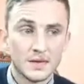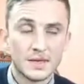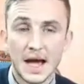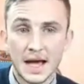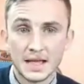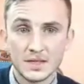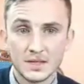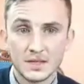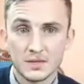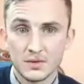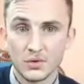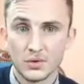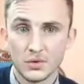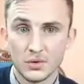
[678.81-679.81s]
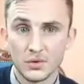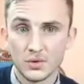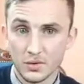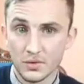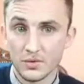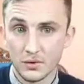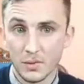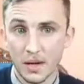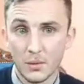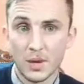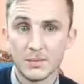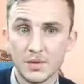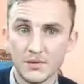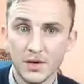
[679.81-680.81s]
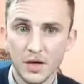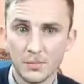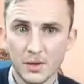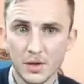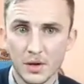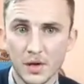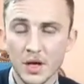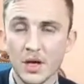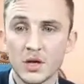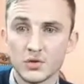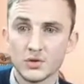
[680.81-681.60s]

tasks to my web developer,